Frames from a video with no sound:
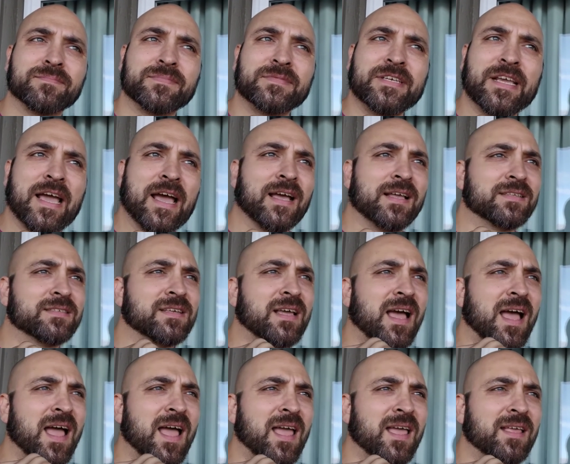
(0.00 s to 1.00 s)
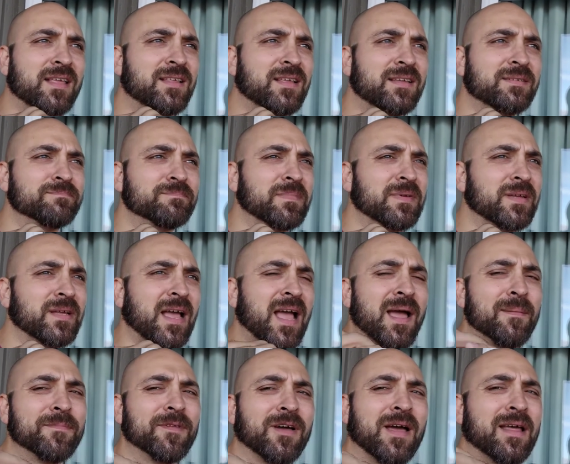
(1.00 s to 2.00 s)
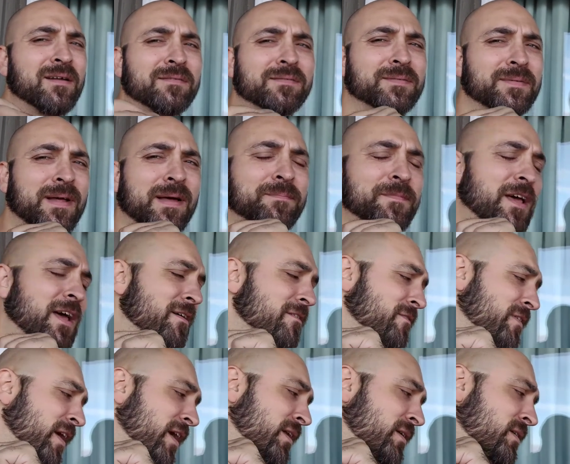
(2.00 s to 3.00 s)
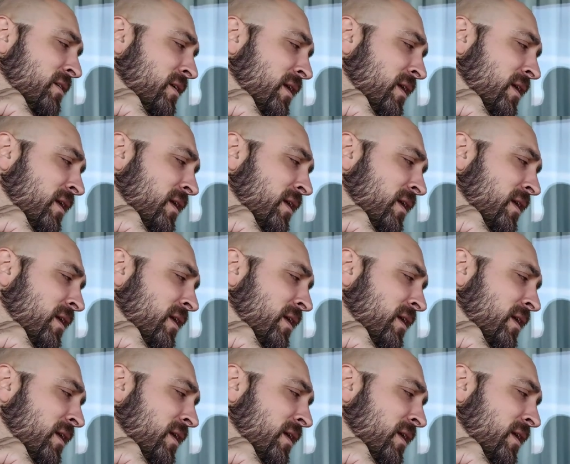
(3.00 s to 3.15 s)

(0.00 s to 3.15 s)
yeah, it's I. I'm not. I don't. I'm not a fan.